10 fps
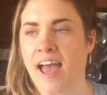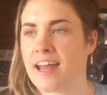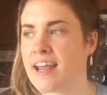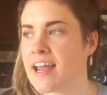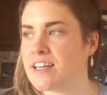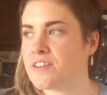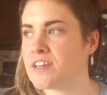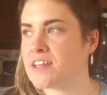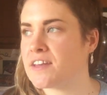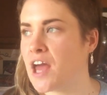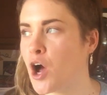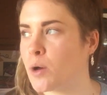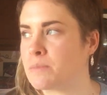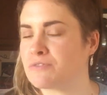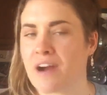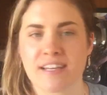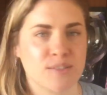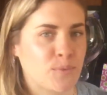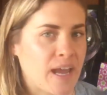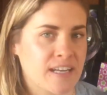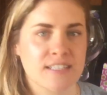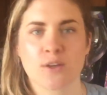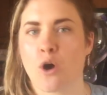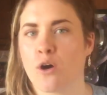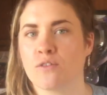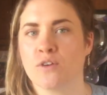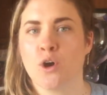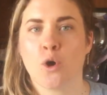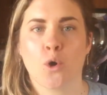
and anything that helps raise awareness of